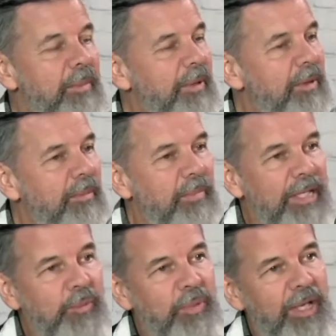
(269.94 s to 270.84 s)
the best
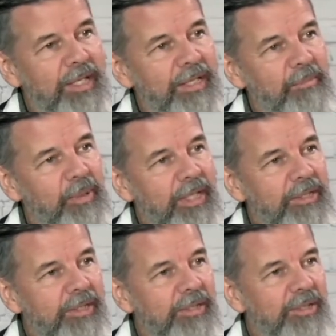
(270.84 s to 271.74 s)
place to
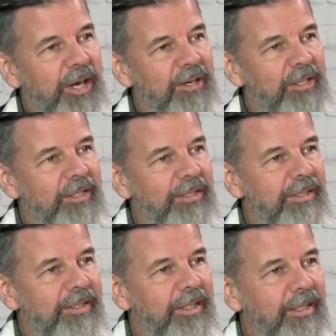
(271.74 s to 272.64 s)
start is
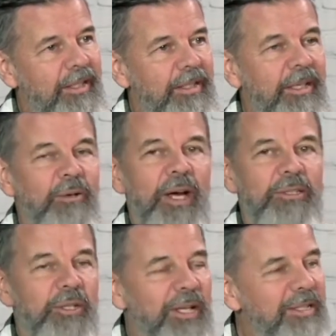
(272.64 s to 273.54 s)
to
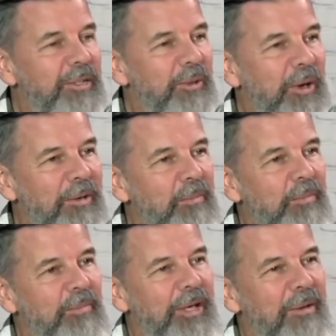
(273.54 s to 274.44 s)
congratulate you on
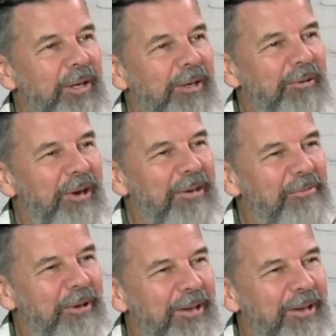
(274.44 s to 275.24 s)
becoming a grandfather.